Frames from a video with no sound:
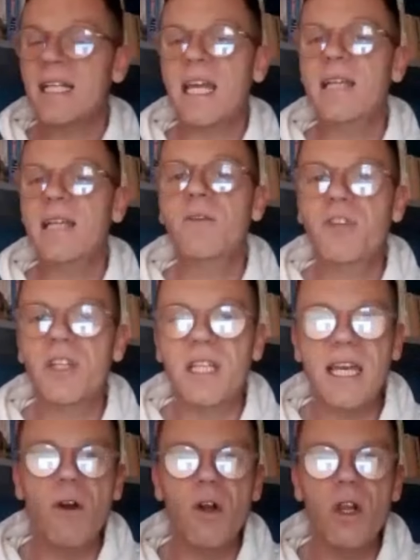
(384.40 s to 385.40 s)
And at the end of the
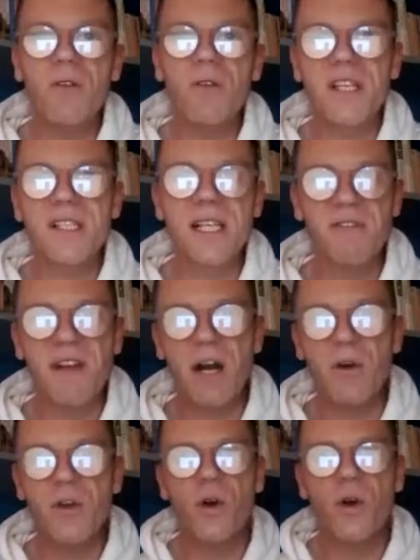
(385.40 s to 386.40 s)
day, all of this has
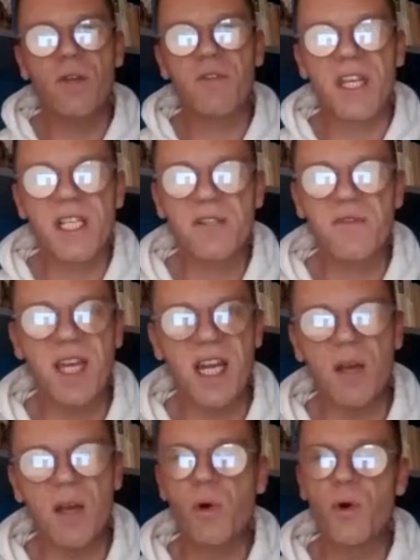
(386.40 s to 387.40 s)
value. All of this is
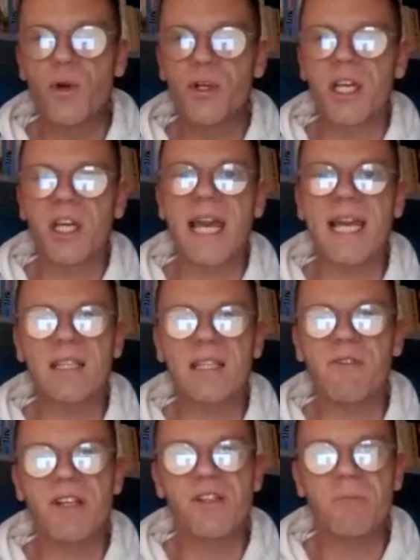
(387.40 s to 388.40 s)
very important.
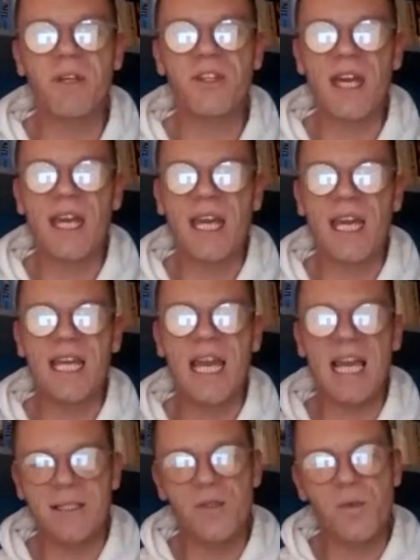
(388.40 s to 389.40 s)
Collectivism, I think, at
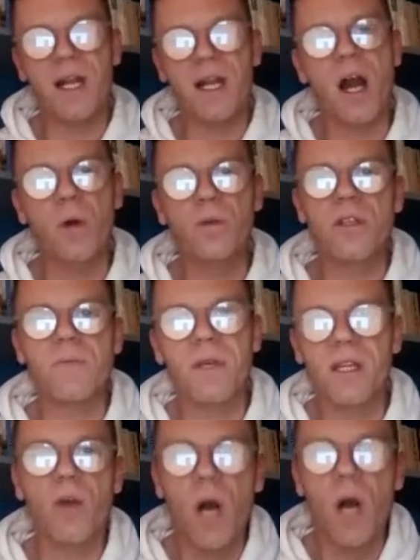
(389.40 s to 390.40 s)
the end is where it
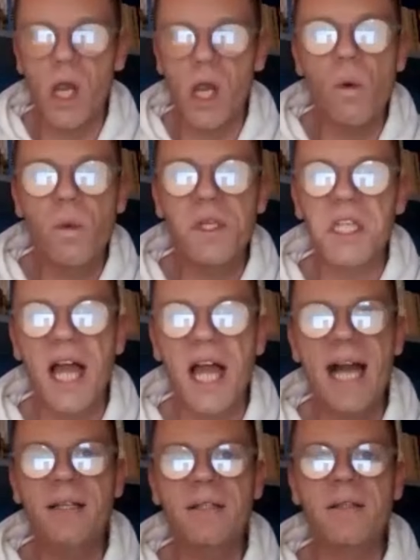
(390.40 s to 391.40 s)
ultimately will always
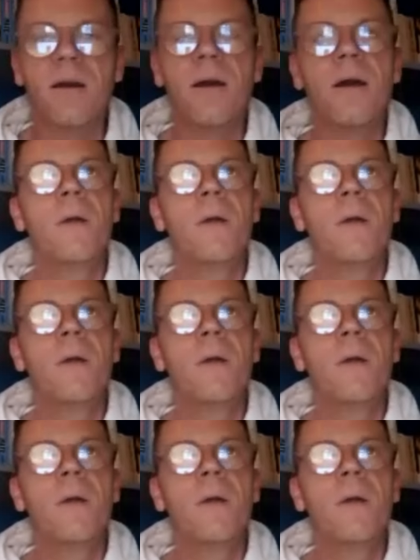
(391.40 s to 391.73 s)
land.